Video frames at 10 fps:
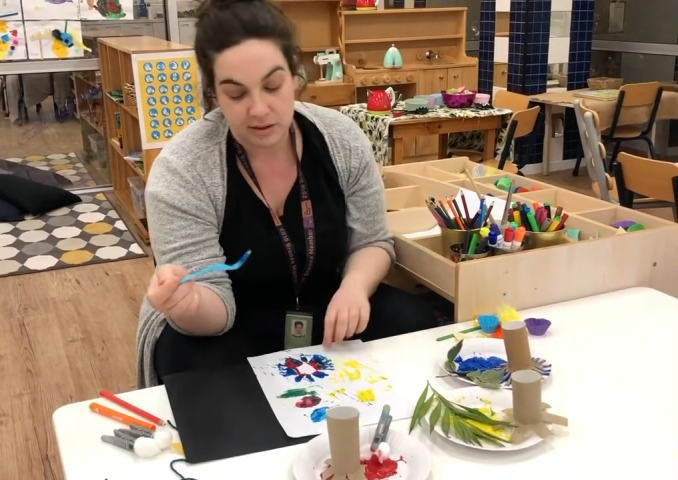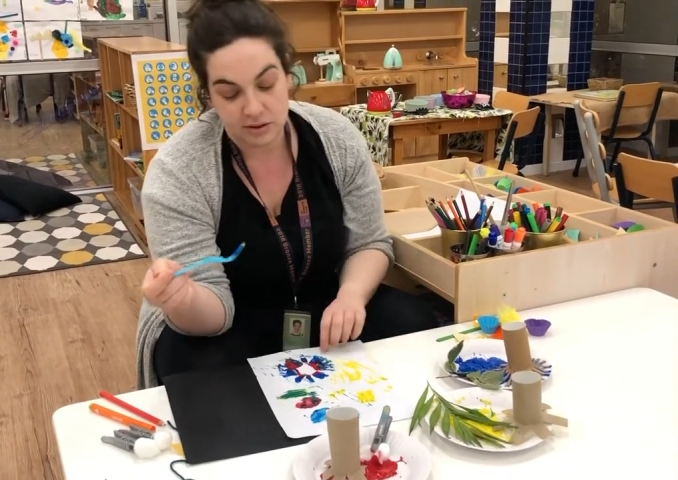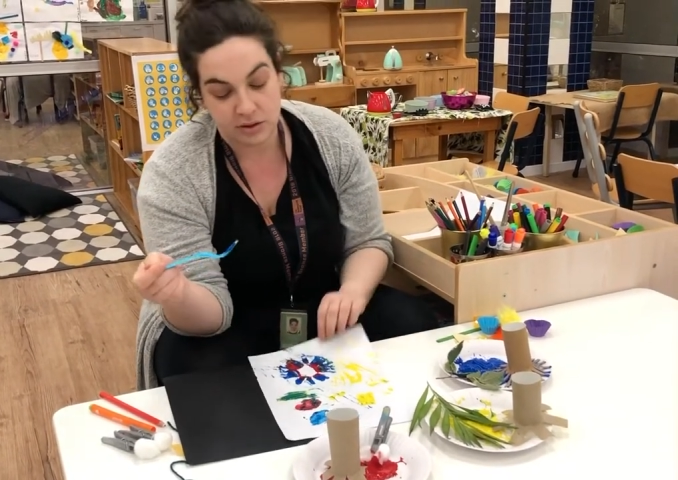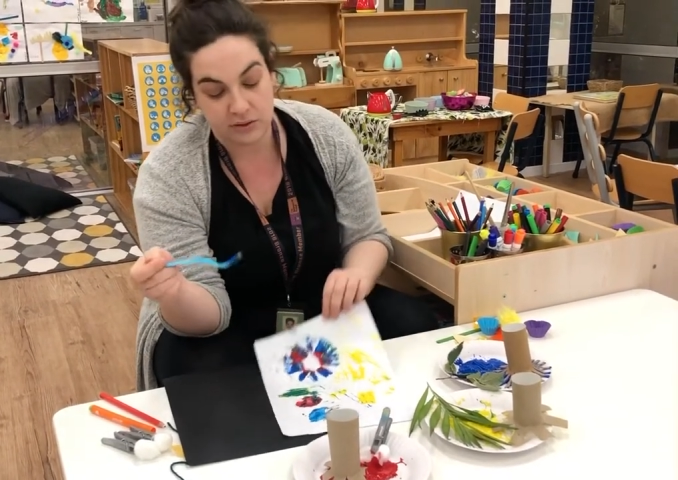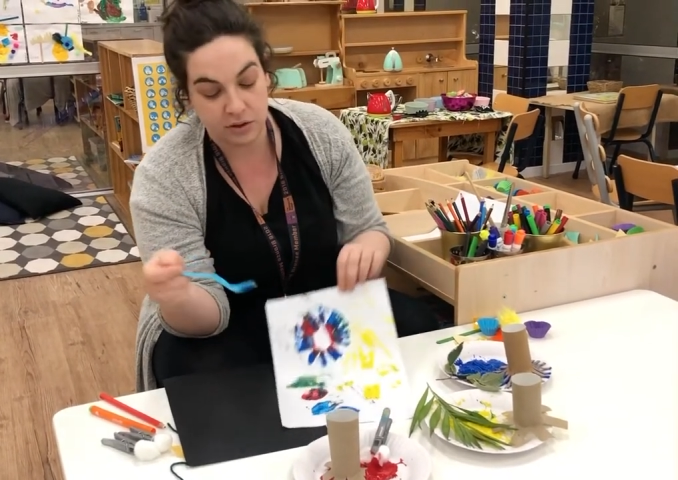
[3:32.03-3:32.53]

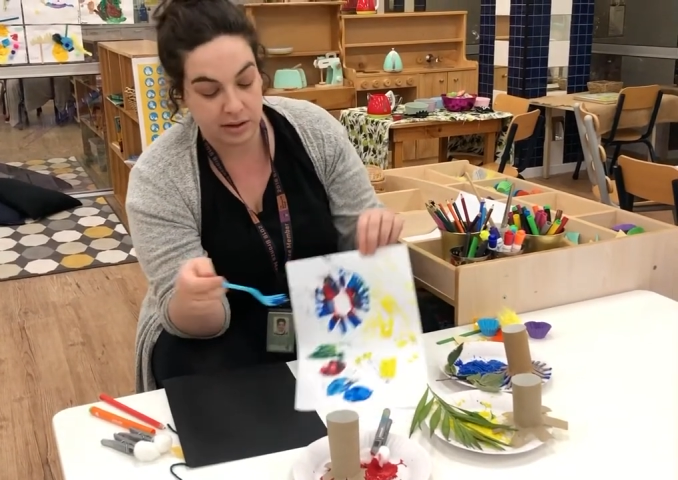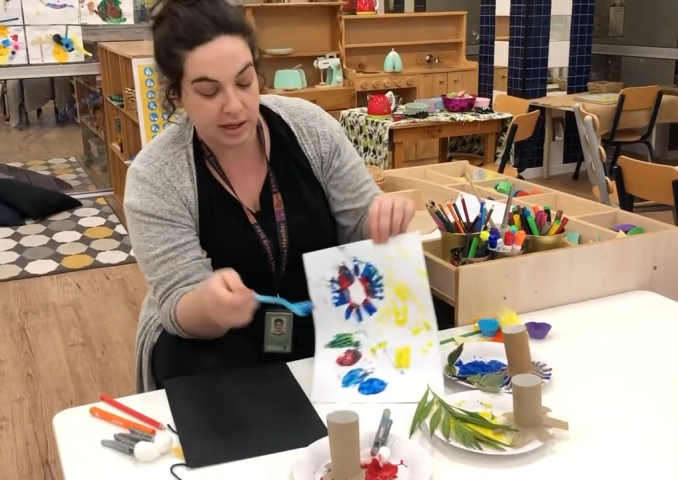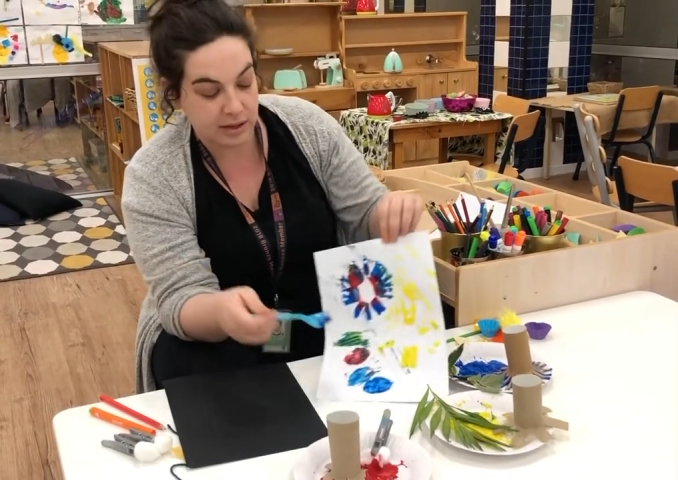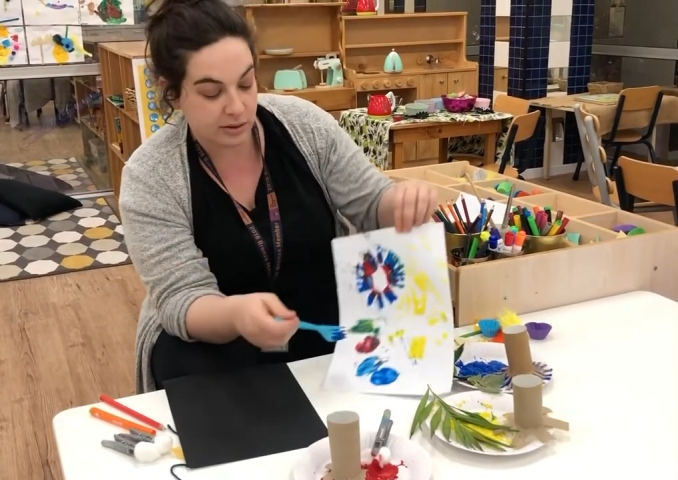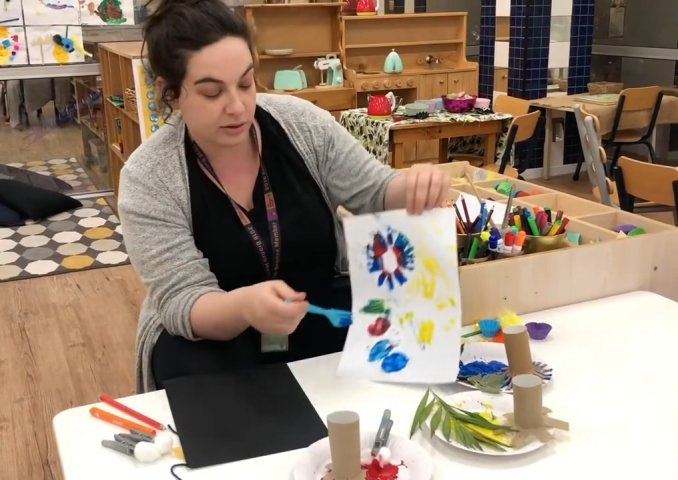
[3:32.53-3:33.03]
So you've got
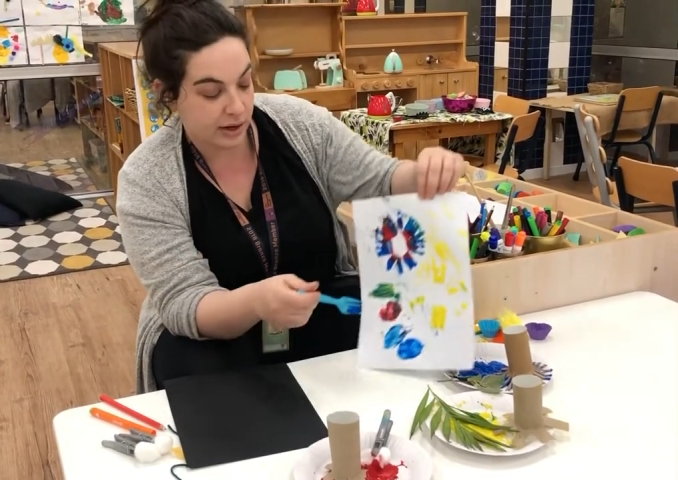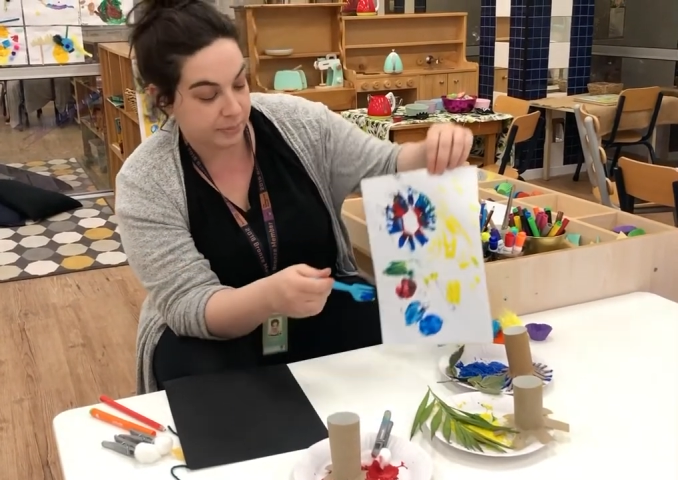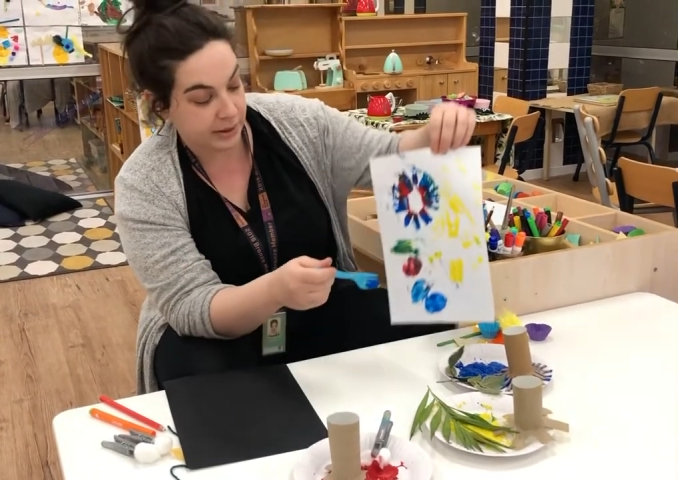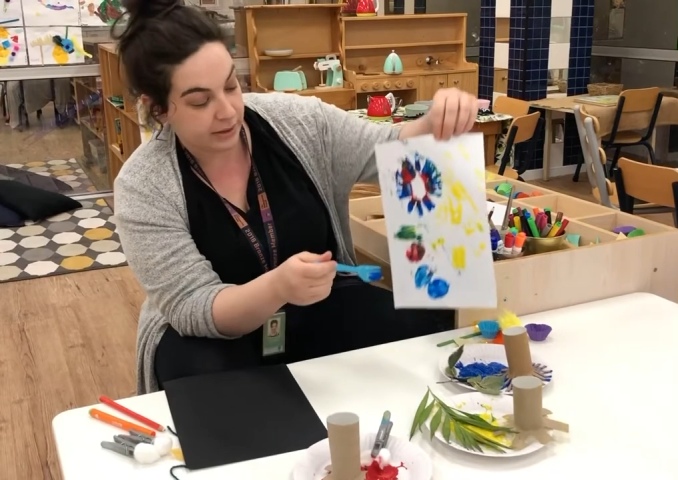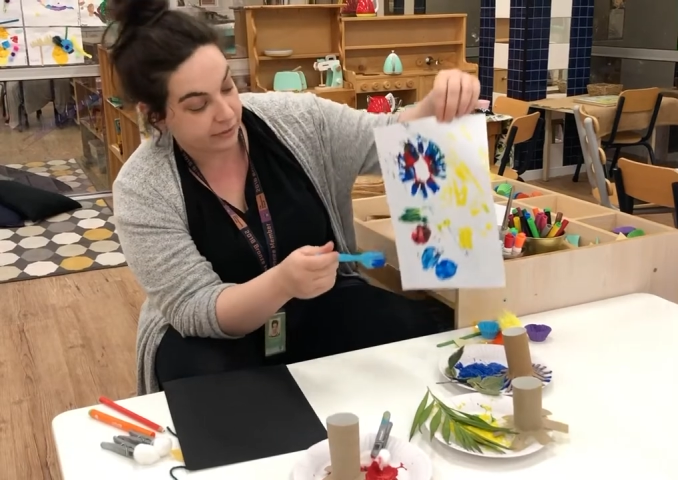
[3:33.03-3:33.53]
that
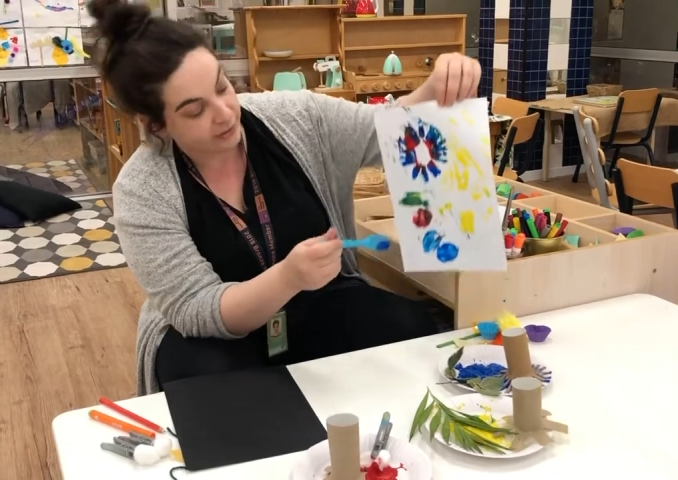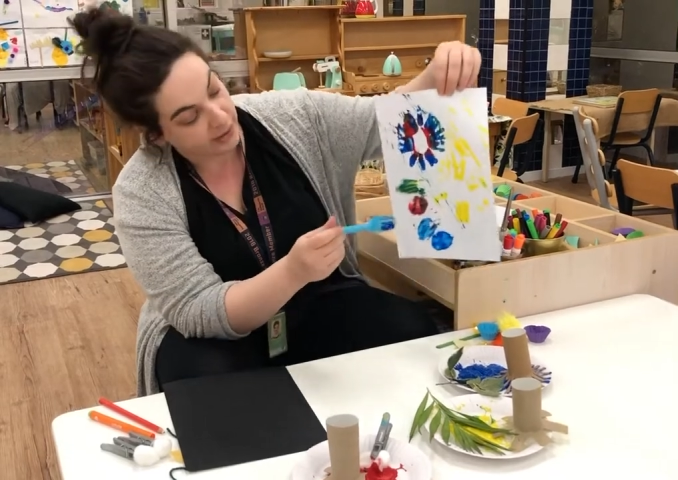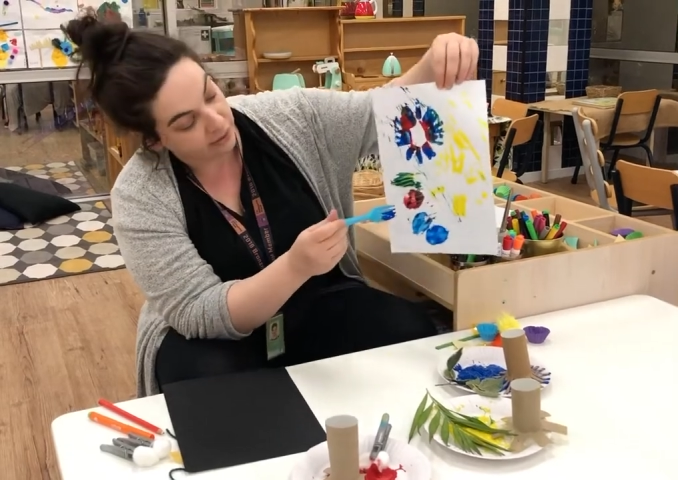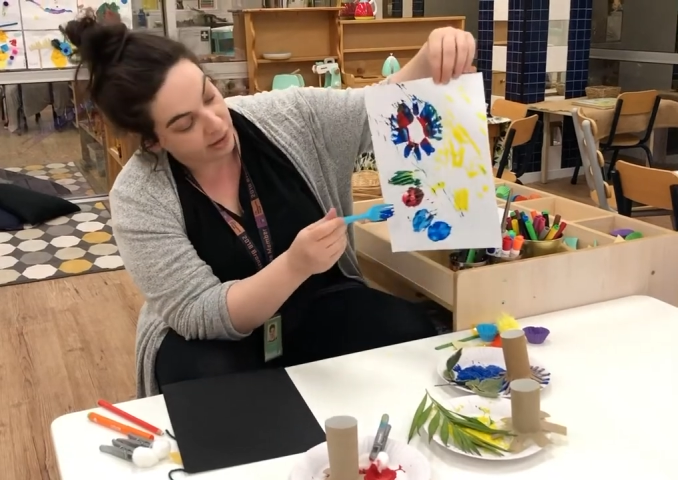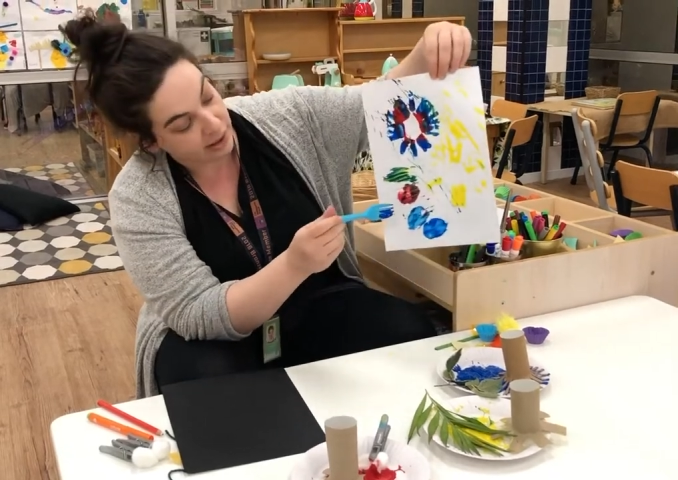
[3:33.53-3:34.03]
scraping
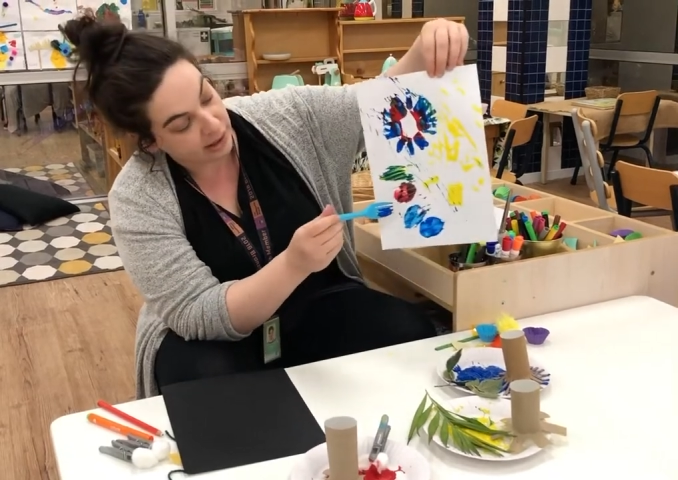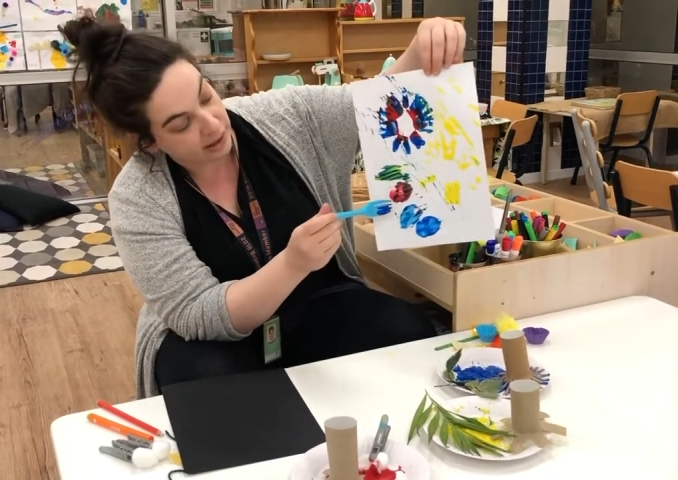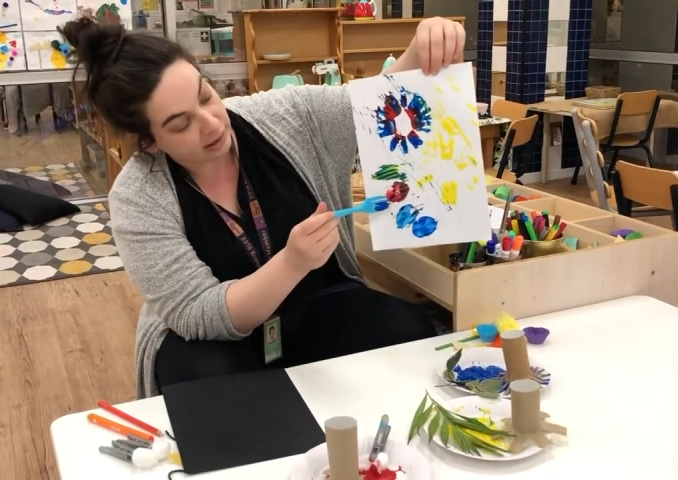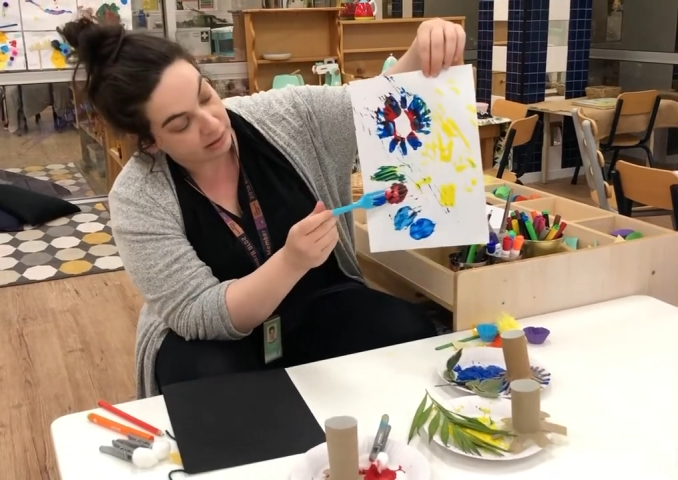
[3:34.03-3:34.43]
effect right there.